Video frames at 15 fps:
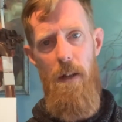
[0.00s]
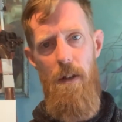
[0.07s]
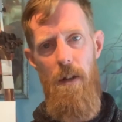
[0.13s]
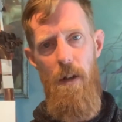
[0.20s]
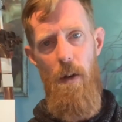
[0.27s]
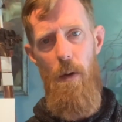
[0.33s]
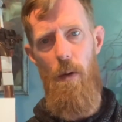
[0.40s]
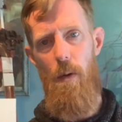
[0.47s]

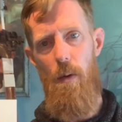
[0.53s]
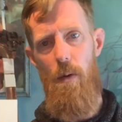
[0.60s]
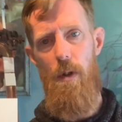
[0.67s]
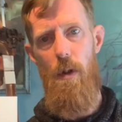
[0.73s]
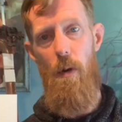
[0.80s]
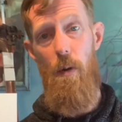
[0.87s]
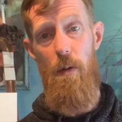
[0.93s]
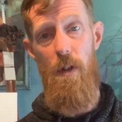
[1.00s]
to
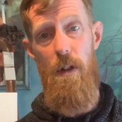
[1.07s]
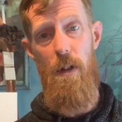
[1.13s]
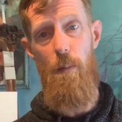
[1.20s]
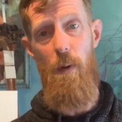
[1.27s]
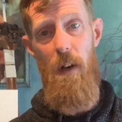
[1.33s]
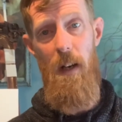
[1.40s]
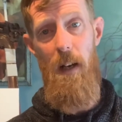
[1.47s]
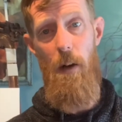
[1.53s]
talk to someone
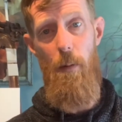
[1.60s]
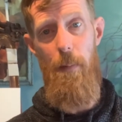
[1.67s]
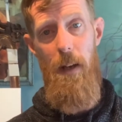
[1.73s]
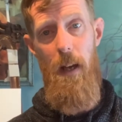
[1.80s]
a little bit